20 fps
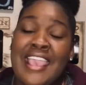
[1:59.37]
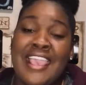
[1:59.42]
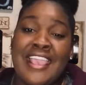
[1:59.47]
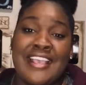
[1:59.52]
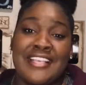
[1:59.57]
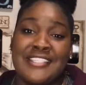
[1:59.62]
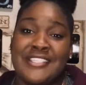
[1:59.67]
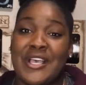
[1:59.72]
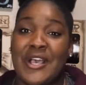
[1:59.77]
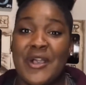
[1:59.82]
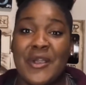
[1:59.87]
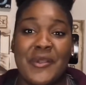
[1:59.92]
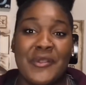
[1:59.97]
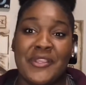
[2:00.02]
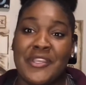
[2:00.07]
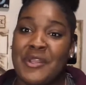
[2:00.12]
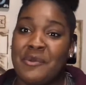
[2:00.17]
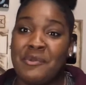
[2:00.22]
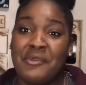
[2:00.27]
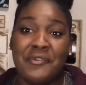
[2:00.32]
So,
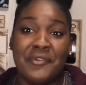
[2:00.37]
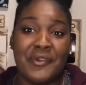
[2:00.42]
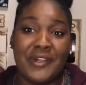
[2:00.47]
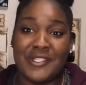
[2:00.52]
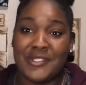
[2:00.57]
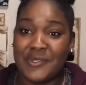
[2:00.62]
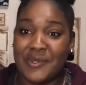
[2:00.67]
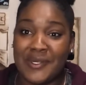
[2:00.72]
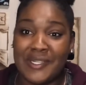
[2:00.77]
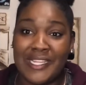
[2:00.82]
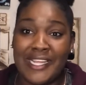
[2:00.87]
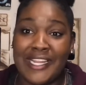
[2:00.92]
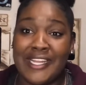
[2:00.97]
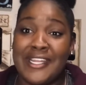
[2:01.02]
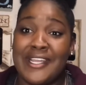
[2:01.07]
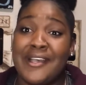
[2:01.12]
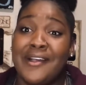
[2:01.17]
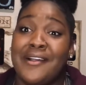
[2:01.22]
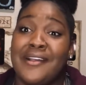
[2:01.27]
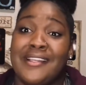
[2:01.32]
we flew out to
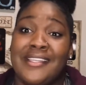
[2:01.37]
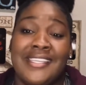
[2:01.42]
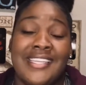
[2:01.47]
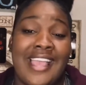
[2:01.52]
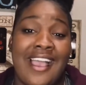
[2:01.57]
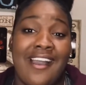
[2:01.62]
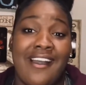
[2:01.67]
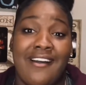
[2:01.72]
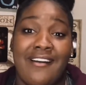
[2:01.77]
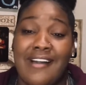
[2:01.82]
Orlando, and y'all,